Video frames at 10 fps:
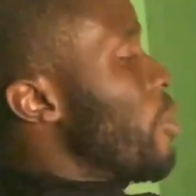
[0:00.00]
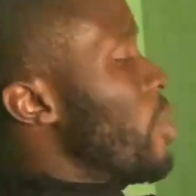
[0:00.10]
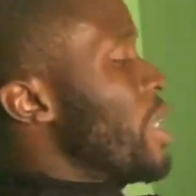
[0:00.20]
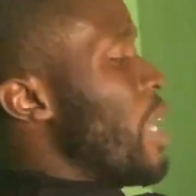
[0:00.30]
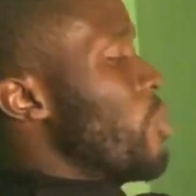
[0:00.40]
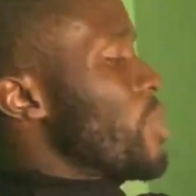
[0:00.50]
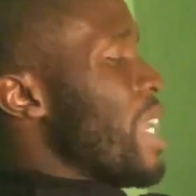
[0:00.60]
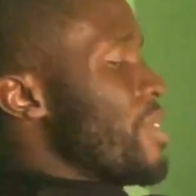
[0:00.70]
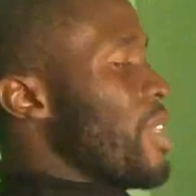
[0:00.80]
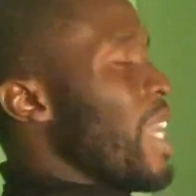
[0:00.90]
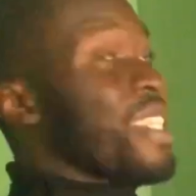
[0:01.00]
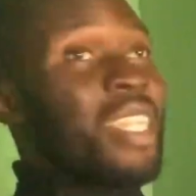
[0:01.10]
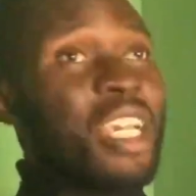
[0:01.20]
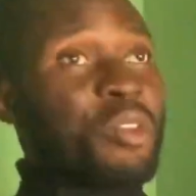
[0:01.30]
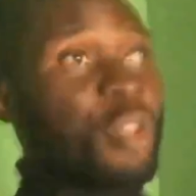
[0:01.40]
all the angles as they are. In the
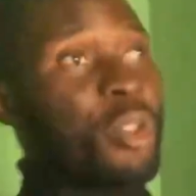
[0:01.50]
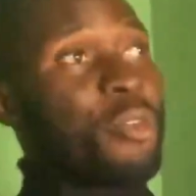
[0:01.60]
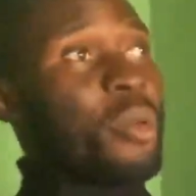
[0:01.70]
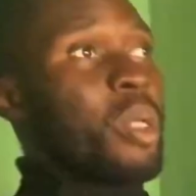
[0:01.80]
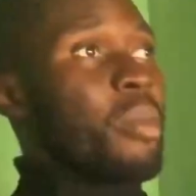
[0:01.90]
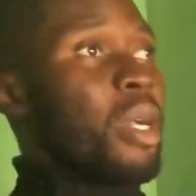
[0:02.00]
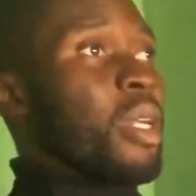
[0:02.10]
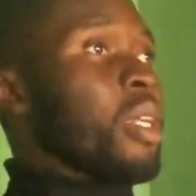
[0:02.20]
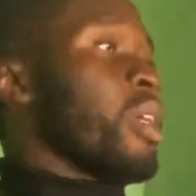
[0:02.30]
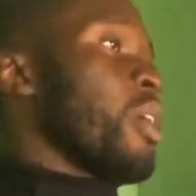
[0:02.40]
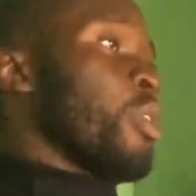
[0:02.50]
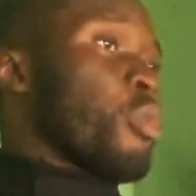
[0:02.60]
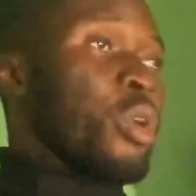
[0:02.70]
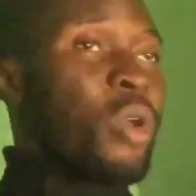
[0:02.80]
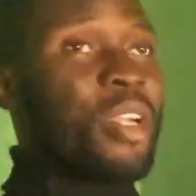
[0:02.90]
last video, if you remember,
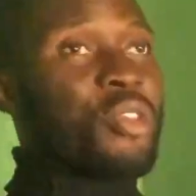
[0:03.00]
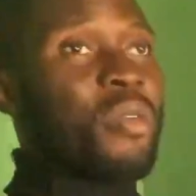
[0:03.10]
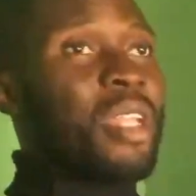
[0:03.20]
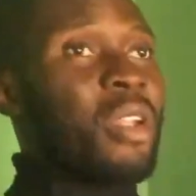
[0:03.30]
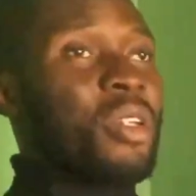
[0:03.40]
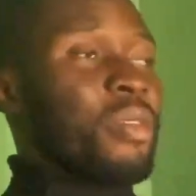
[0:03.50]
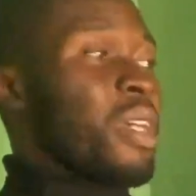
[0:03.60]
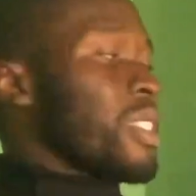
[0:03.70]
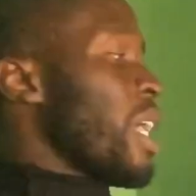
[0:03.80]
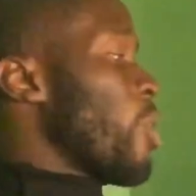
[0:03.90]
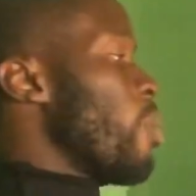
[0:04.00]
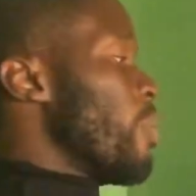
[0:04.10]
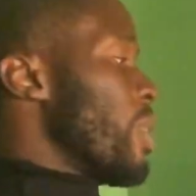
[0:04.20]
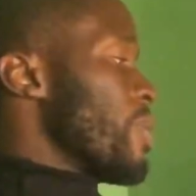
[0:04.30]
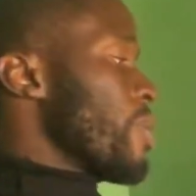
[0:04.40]
when you are resolving along the vertical
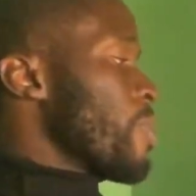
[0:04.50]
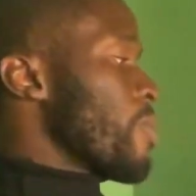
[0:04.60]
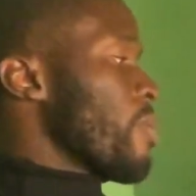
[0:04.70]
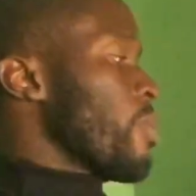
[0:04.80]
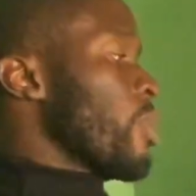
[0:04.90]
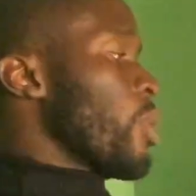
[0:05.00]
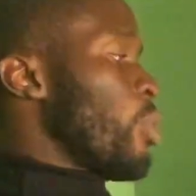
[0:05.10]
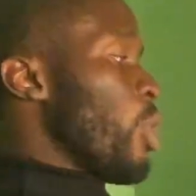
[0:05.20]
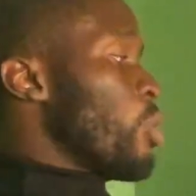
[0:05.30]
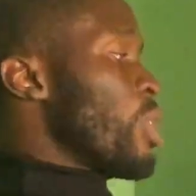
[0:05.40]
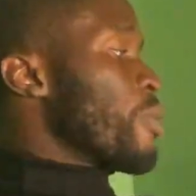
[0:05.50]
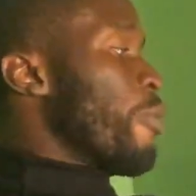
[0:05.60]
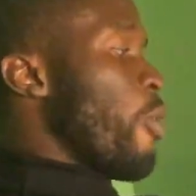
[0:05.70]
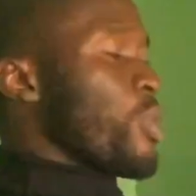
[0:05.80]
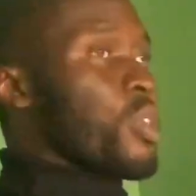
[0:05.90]
component, we always
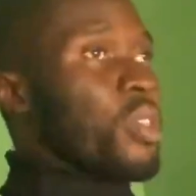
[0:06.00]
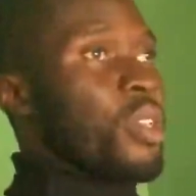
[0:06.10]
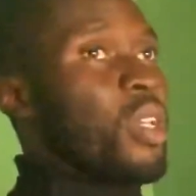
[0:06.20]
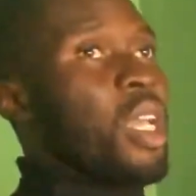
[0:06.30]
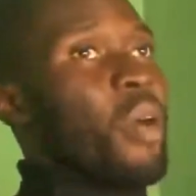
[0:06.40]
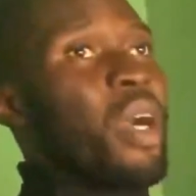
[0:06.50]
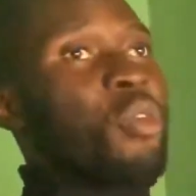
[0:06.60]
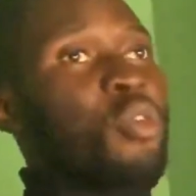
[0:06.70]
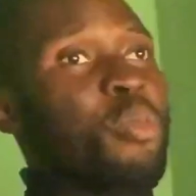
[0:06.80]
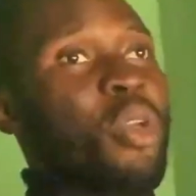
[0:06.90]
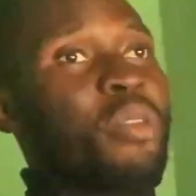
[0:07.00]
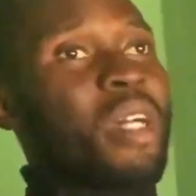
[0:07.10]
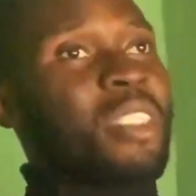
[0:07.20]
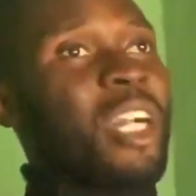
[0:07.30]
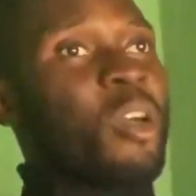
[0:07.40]
force our angle to be on the
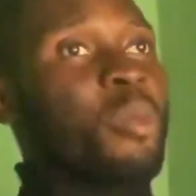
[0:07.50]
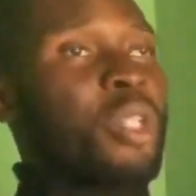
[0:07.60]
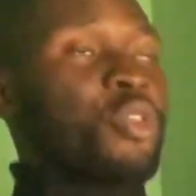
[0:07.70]
vertical component.